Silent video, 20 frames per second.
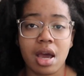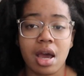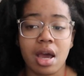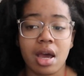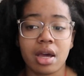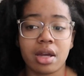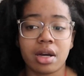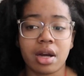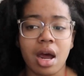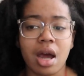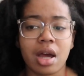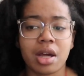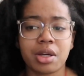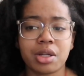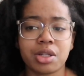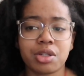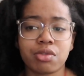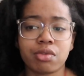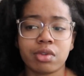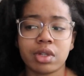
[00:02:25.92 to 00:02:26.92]
and
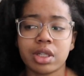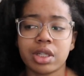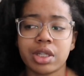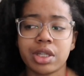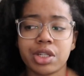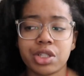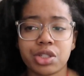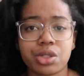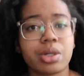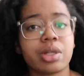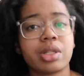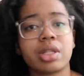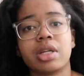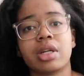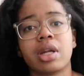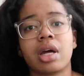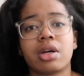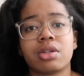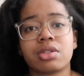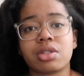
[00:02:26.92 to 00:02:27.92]
I really enjoyed the
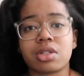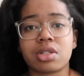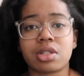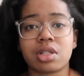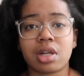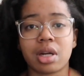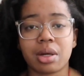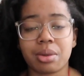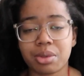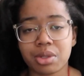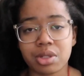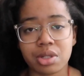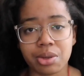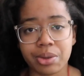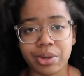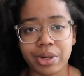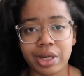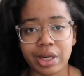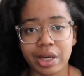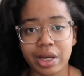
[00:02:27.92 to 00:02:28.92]
analysis that I was
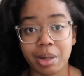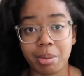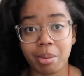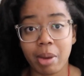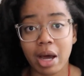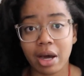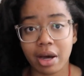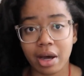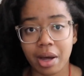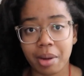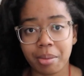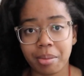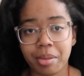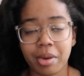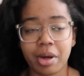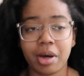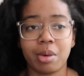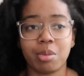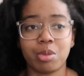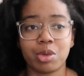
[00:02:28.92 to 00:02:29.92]
doing in MATLAB,
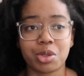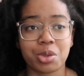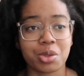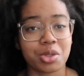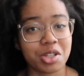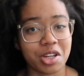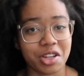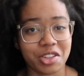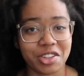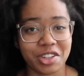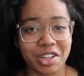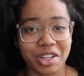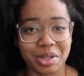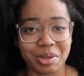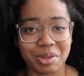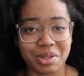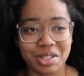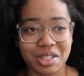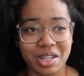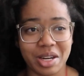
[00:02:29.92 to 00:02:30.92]
um, which was another
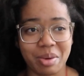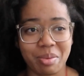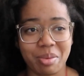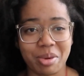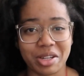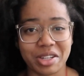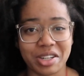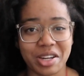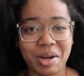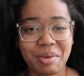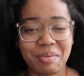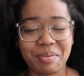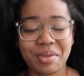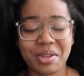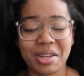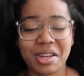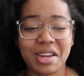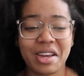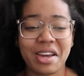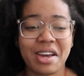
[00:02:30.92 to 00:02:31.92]
language that I picked up.
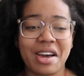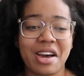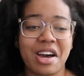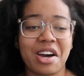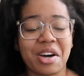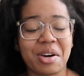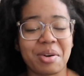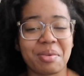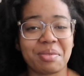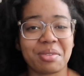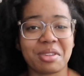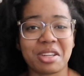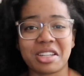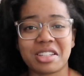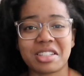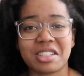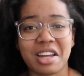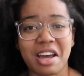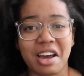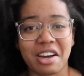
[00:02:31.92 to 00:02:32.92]
Um,
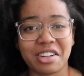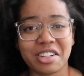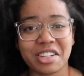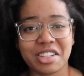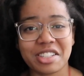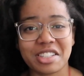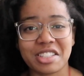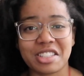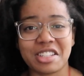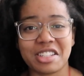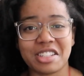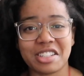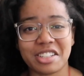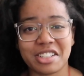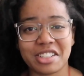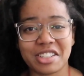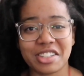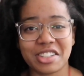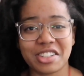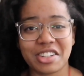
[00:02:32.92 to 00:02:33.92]
thanks to Alex,
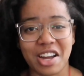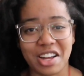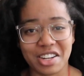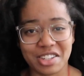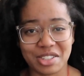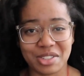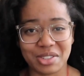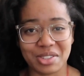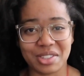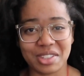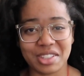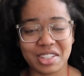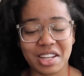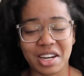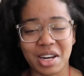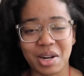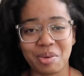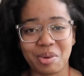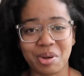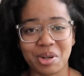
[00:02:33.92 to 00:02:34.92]
the grad student
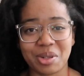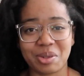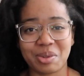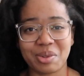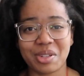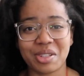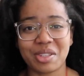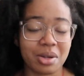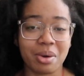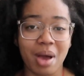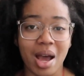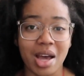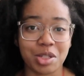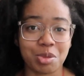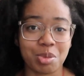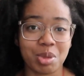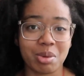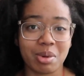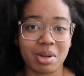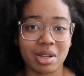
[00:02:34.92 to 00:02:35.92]
that I worked with, who
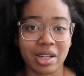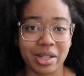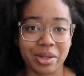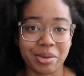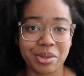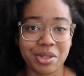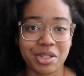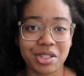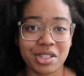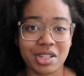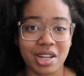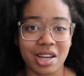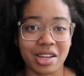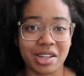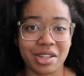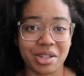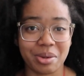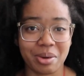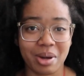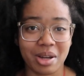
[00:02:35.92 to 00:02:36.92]
asked me what languages
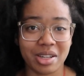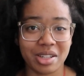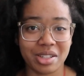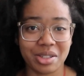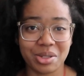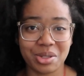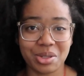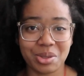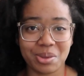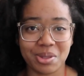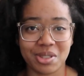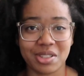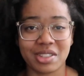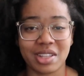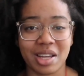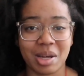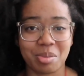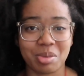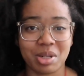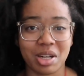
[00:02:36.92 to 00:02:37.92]
I knew how to use, which at
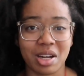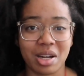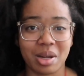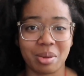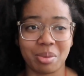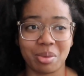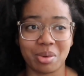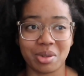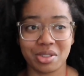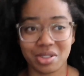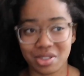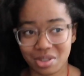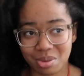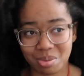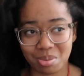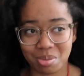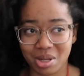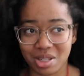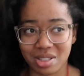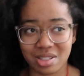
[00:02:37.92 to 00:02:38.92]
that time was
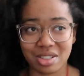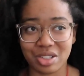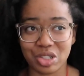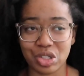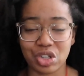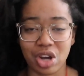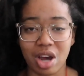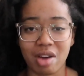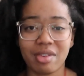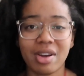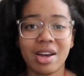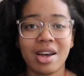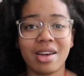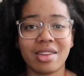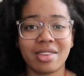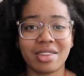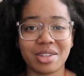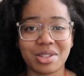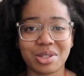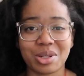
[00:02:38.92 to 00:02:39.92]
basically Java,
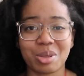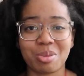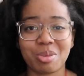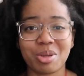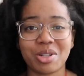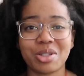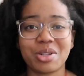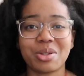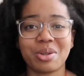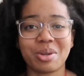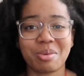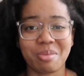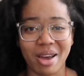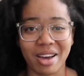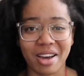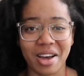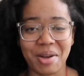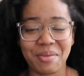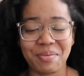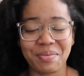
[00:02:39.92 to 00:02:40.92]
and then told me to do it in
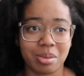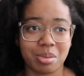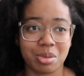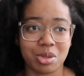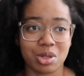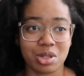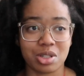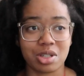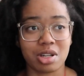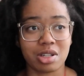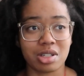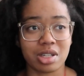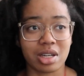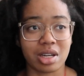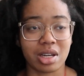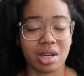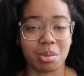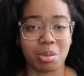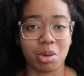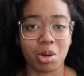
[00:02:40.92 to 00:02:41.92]
MATLAB. Um, so I started
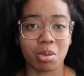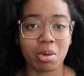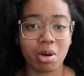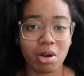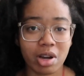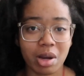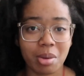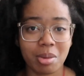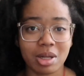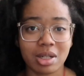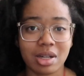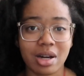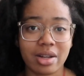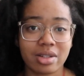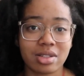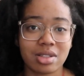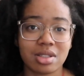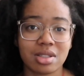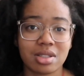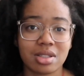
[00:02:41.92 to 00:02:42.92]
taking more programming
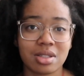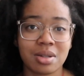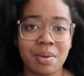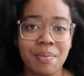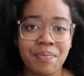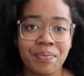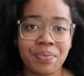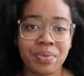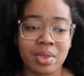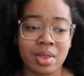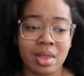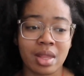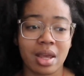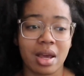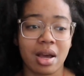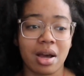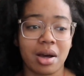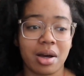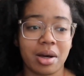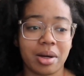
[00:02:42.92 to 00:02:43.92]
classes.
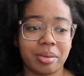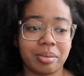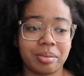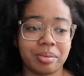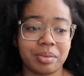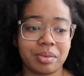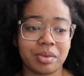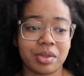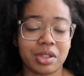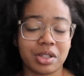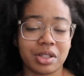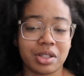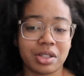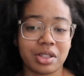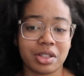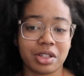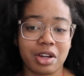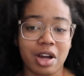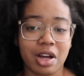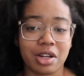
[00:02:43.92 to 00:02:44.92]
Um, the,
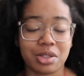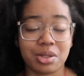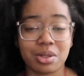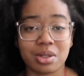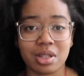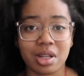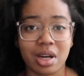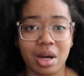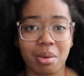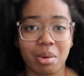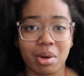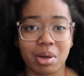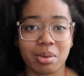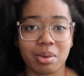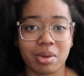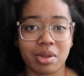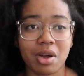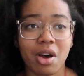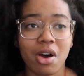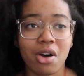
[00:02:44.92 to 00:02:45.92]
the grad student that I worked
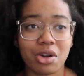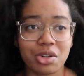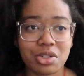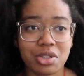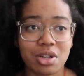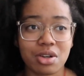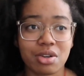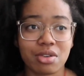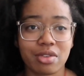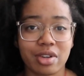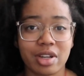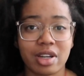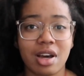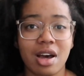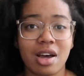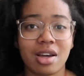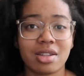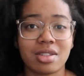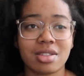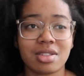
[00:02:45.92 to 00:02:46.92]
with also
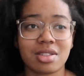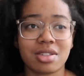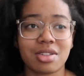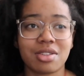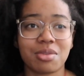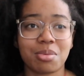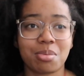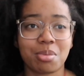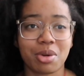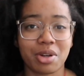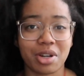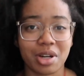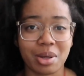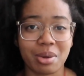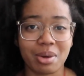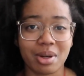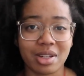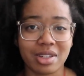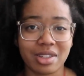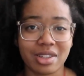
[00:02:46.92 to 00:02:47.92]
realized pretty
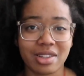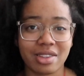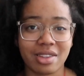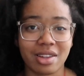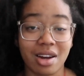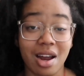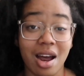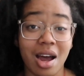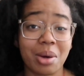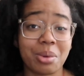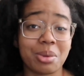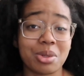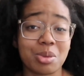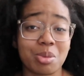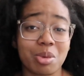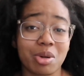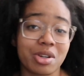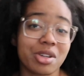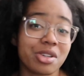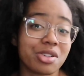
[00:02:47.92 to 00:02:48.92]
quickly that I was
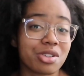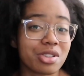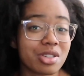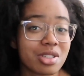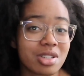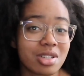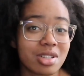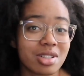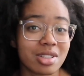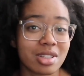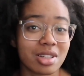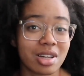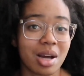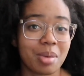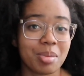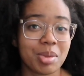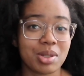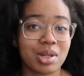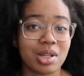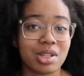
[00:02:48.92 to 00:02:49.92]
more interested in the
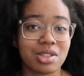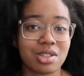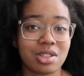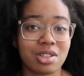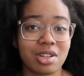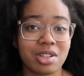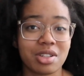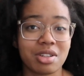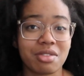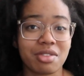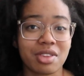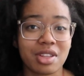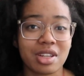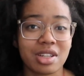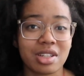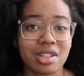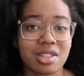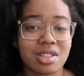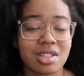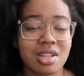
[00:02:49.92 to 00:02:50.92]
computational end of
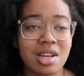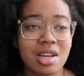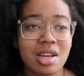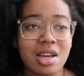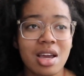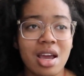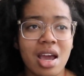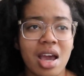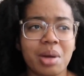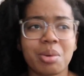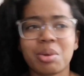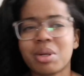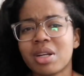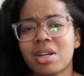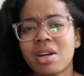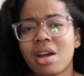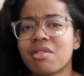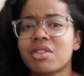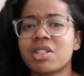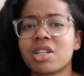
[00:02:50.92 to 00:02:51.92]
things, and we
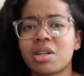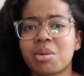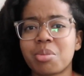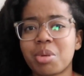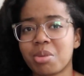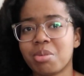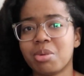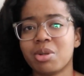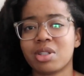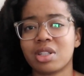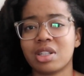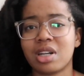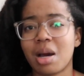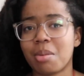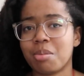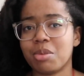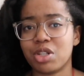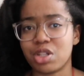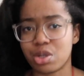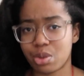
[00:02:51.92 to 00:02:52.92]
didn't have a ton of people in the
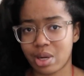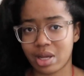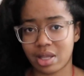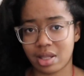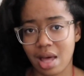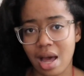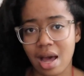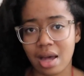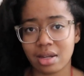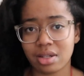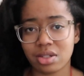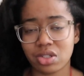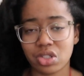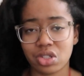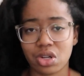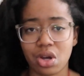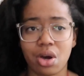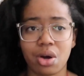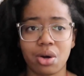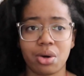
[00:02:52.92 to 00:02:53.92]
lab doing that.
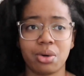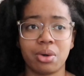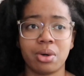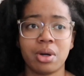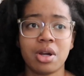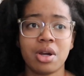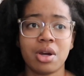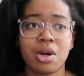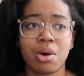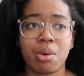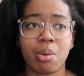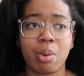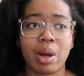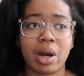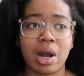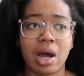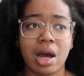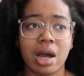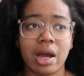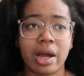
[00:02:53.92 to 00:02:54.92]
So
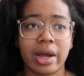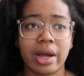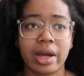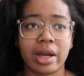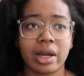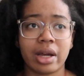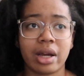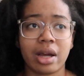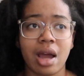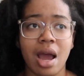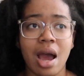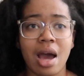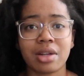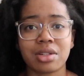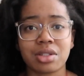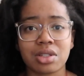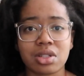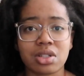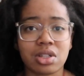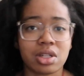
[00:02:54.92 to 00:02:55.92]
when I
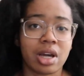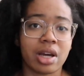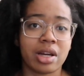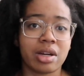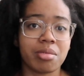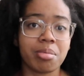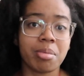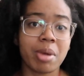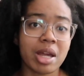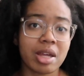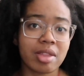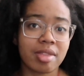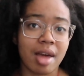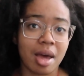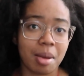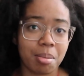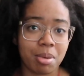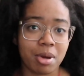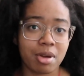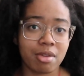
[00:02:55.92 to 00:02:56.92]
asked to kind of make
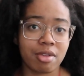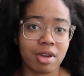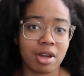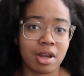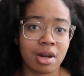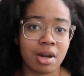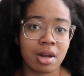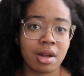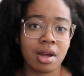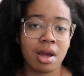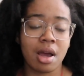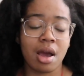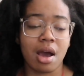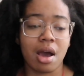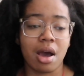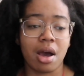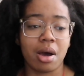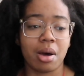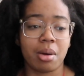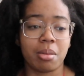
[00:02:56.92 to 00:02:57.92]
that pivot,
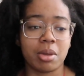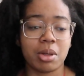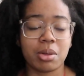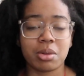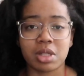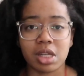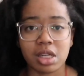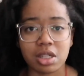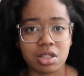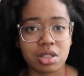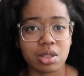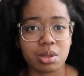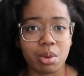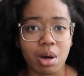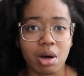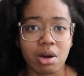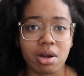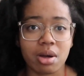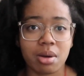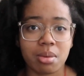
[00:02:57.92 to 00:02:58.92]
um, it was actually
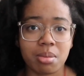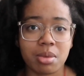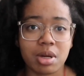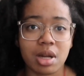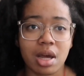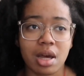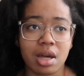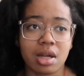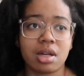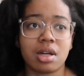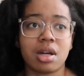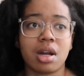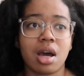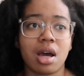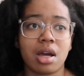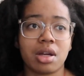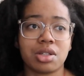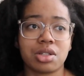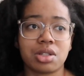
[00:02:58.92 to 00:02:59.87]
welcomed and I